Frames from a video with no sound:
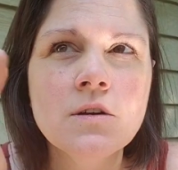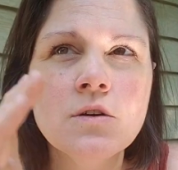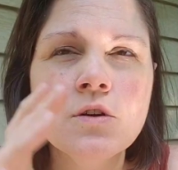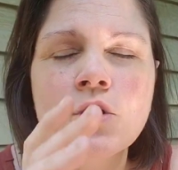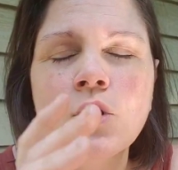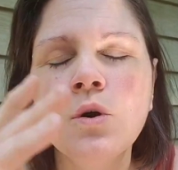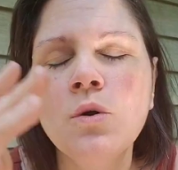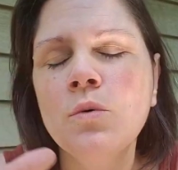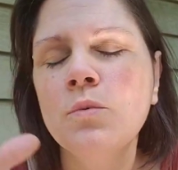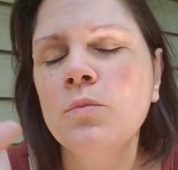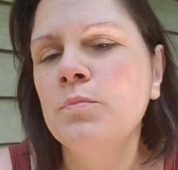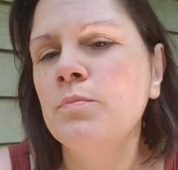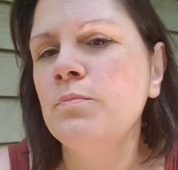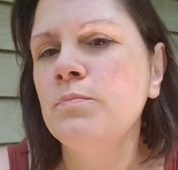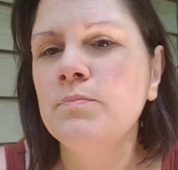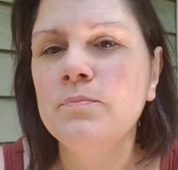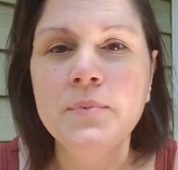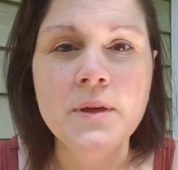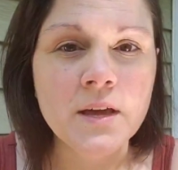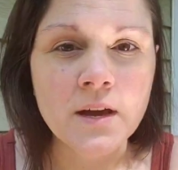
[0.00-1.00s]
go
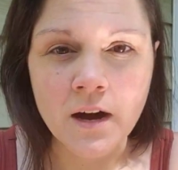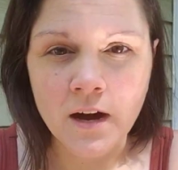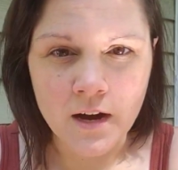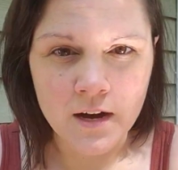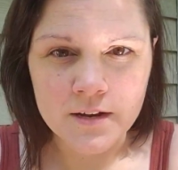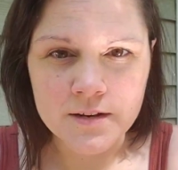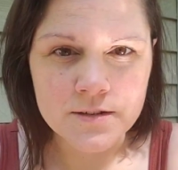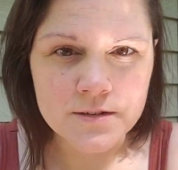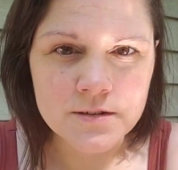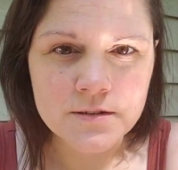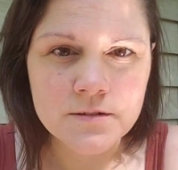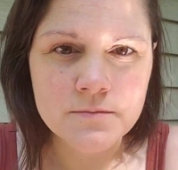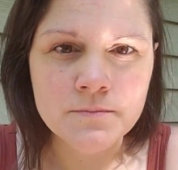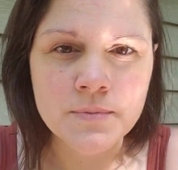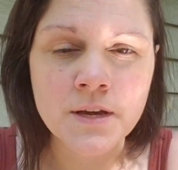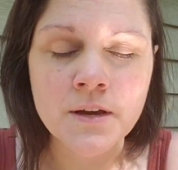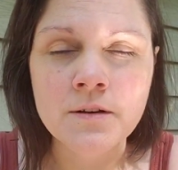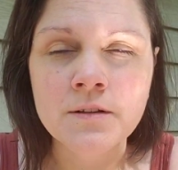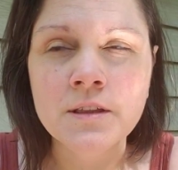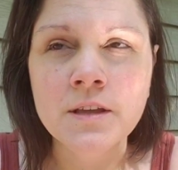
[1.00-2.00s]
beyond
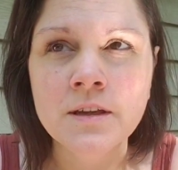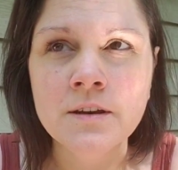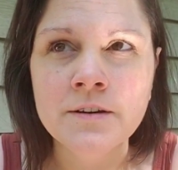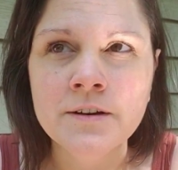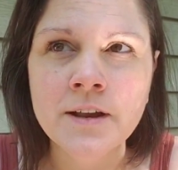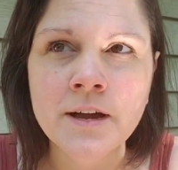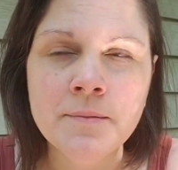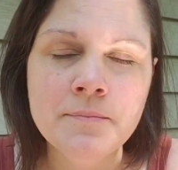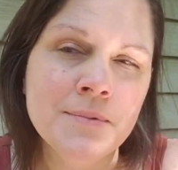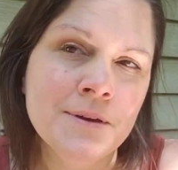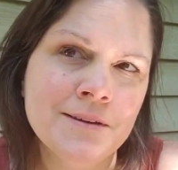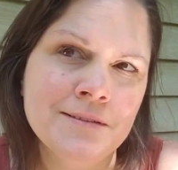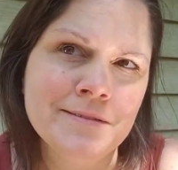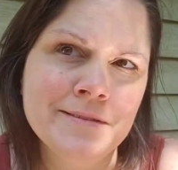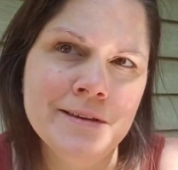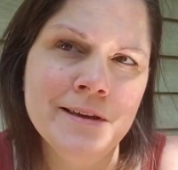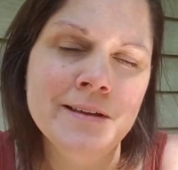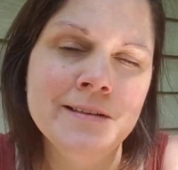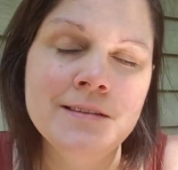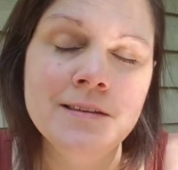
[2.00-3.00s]
being on the internet,
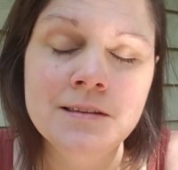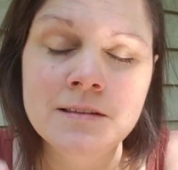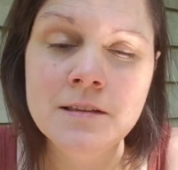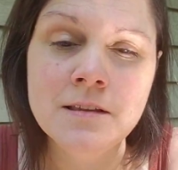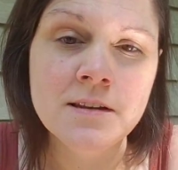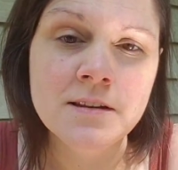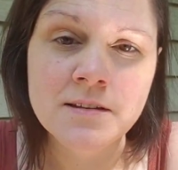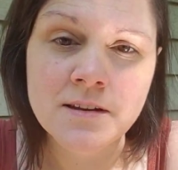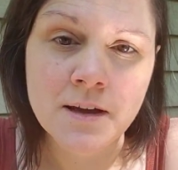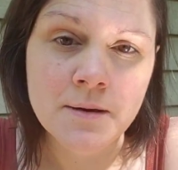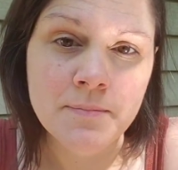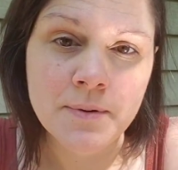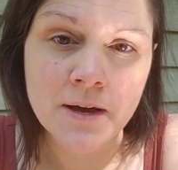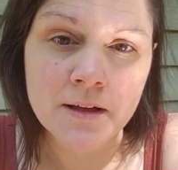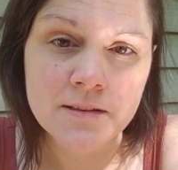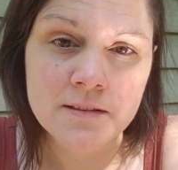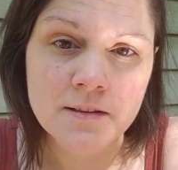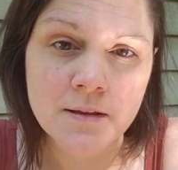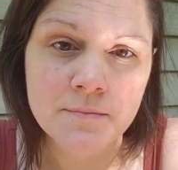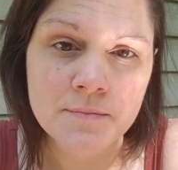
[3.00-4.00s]
because it's easy to type
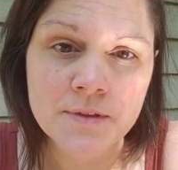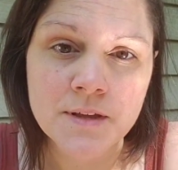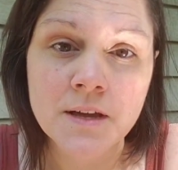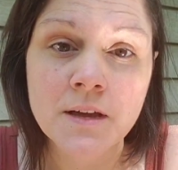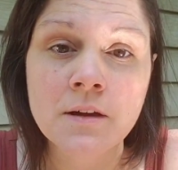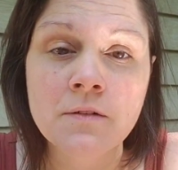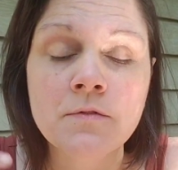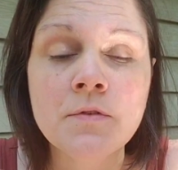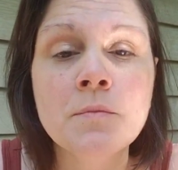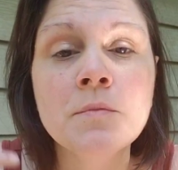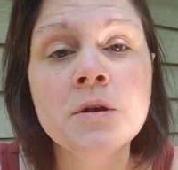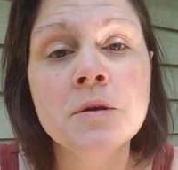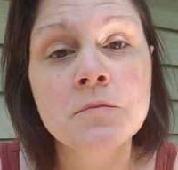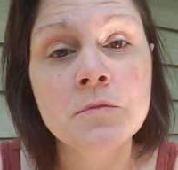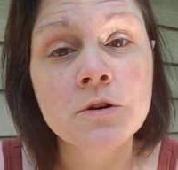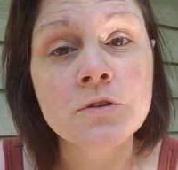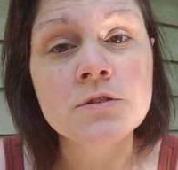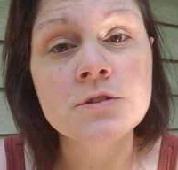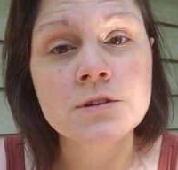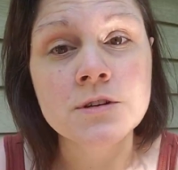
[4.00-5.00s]
out something from an
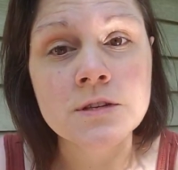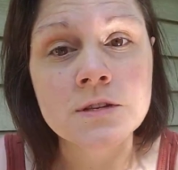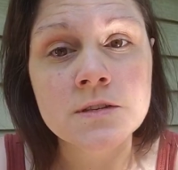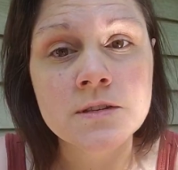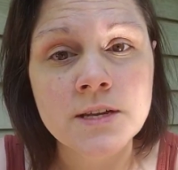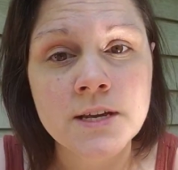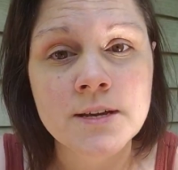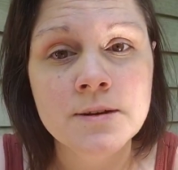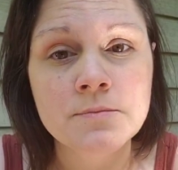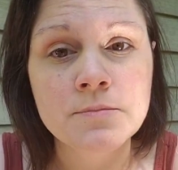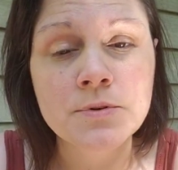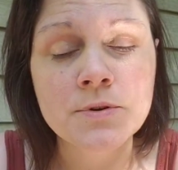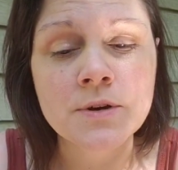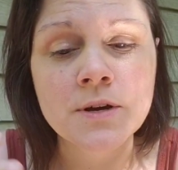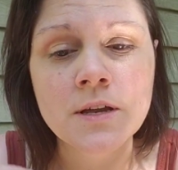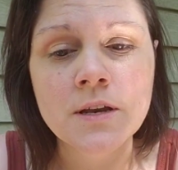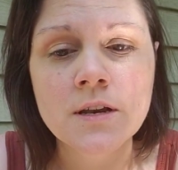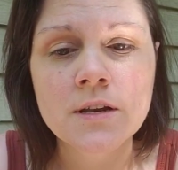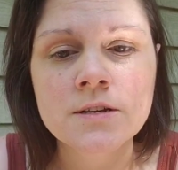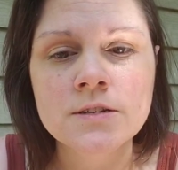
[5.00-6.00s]
emotional
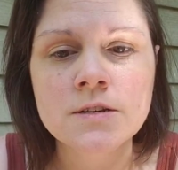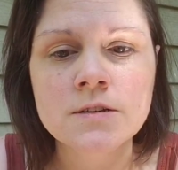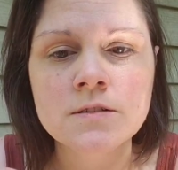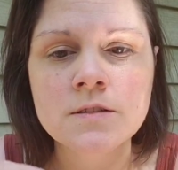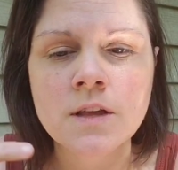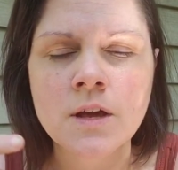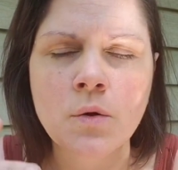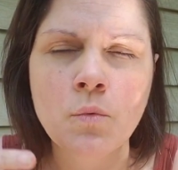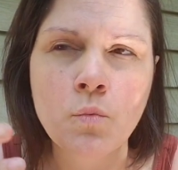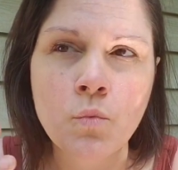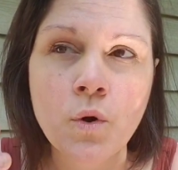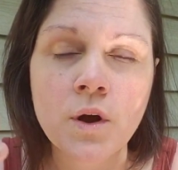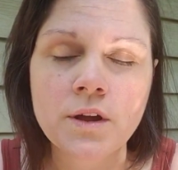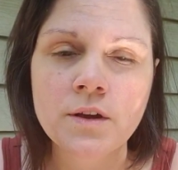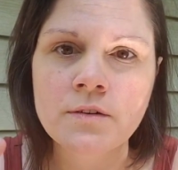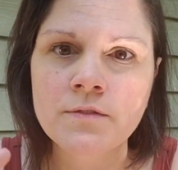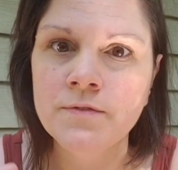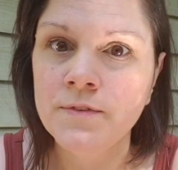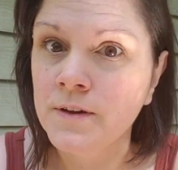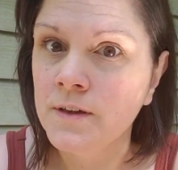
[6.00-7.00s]
standpoint and just like what
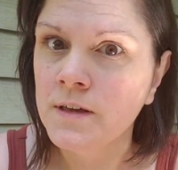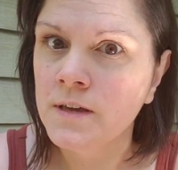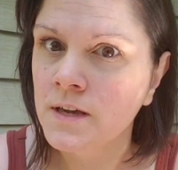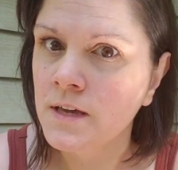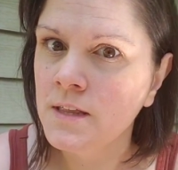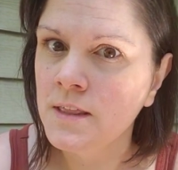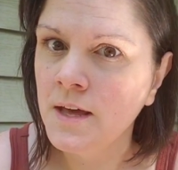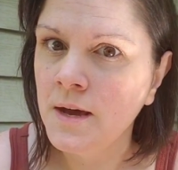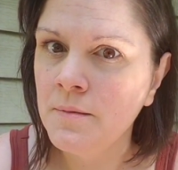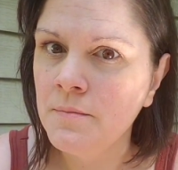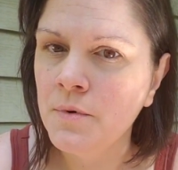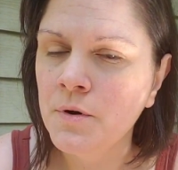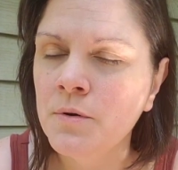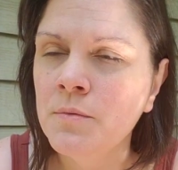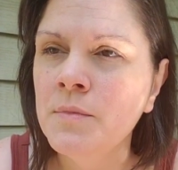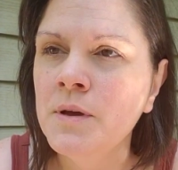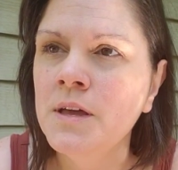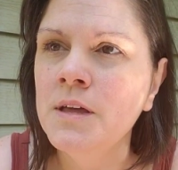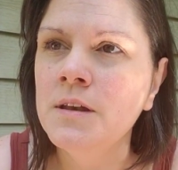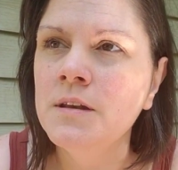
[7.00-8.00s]
you're feeling in that
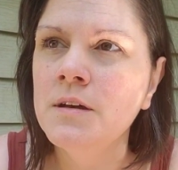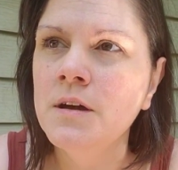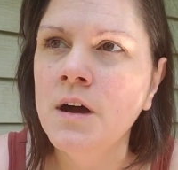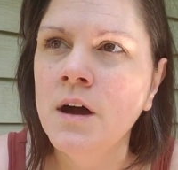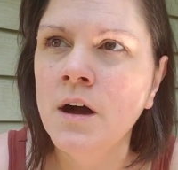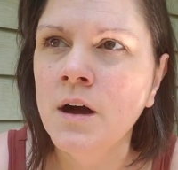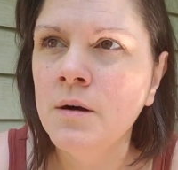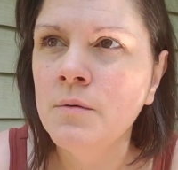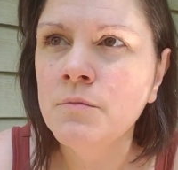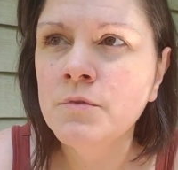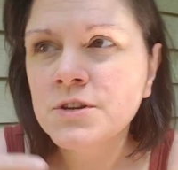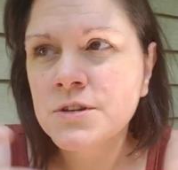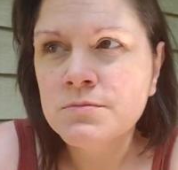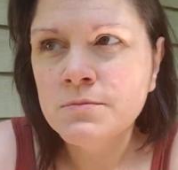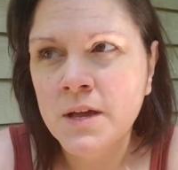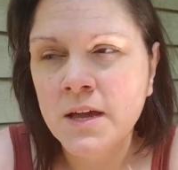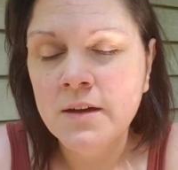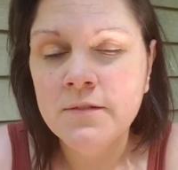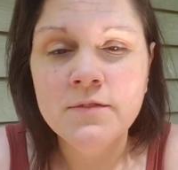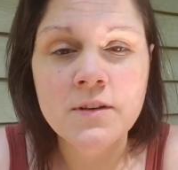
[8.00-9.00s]
moment, which
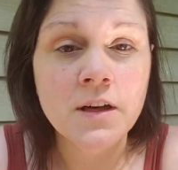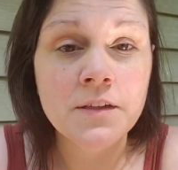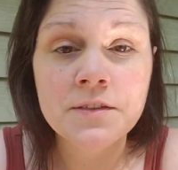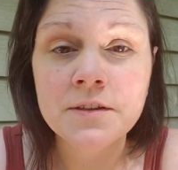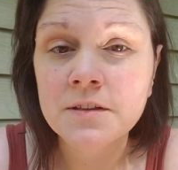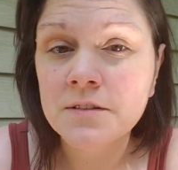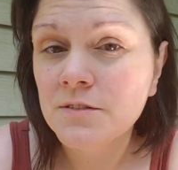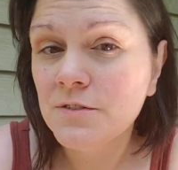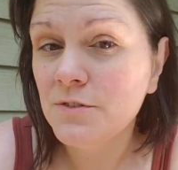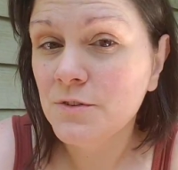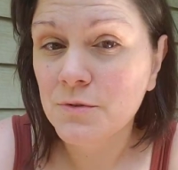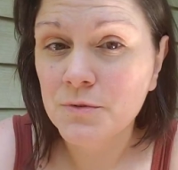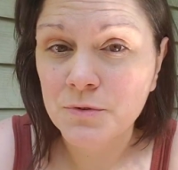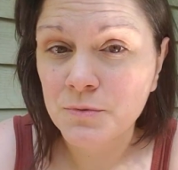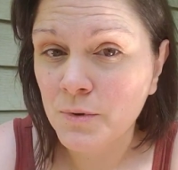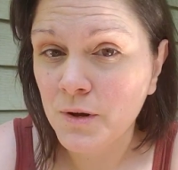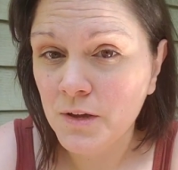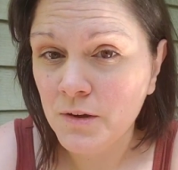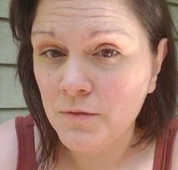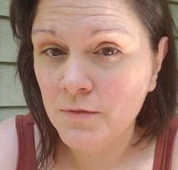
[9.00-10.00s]
may have nothing to do with
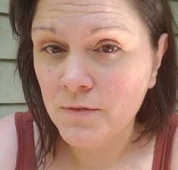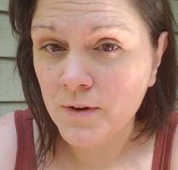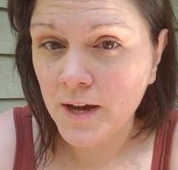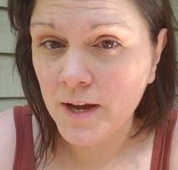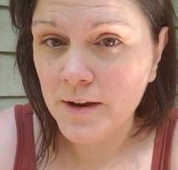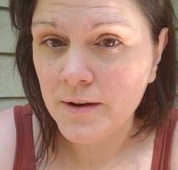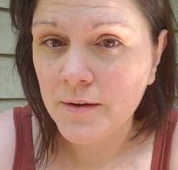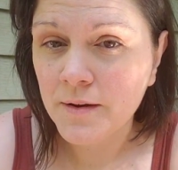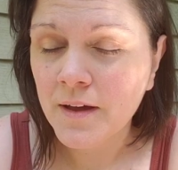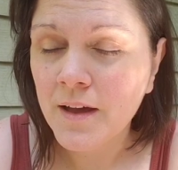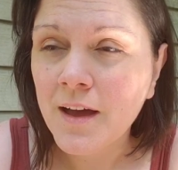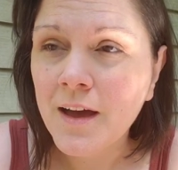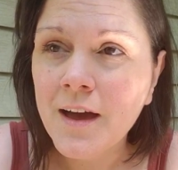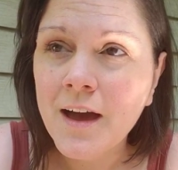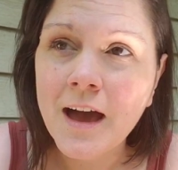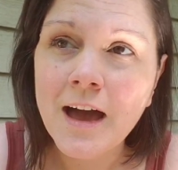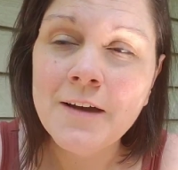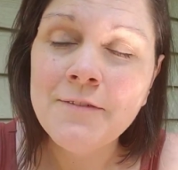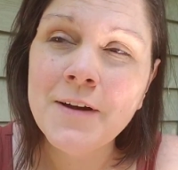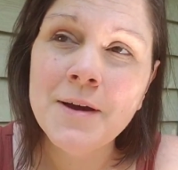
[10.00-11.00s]
what you've read.
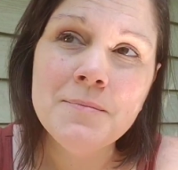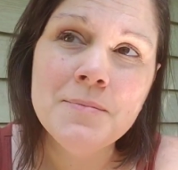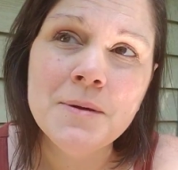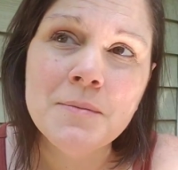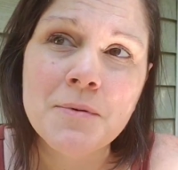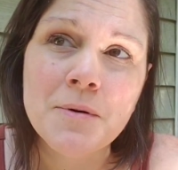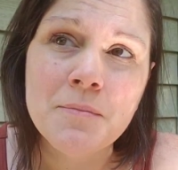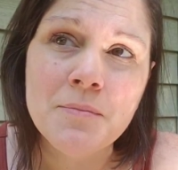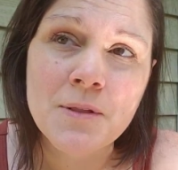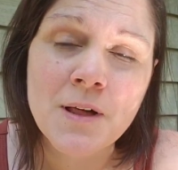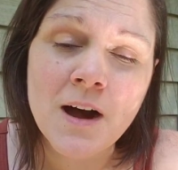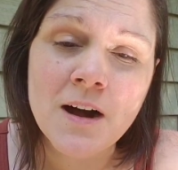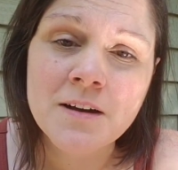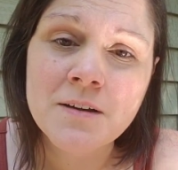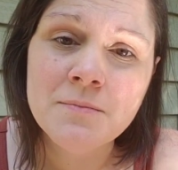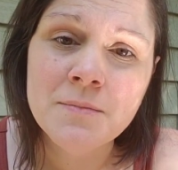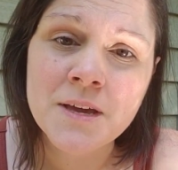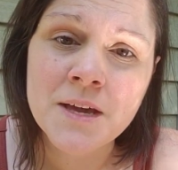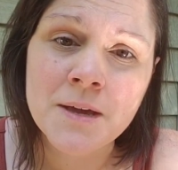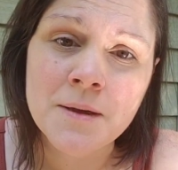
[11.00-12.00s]
I've had people
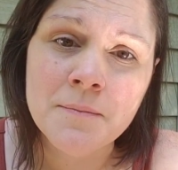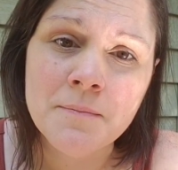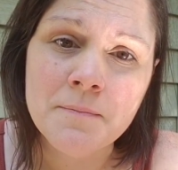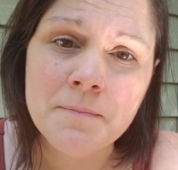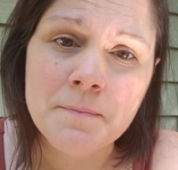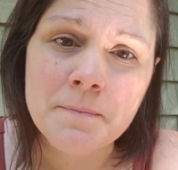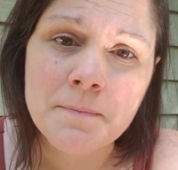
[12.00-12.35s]
block me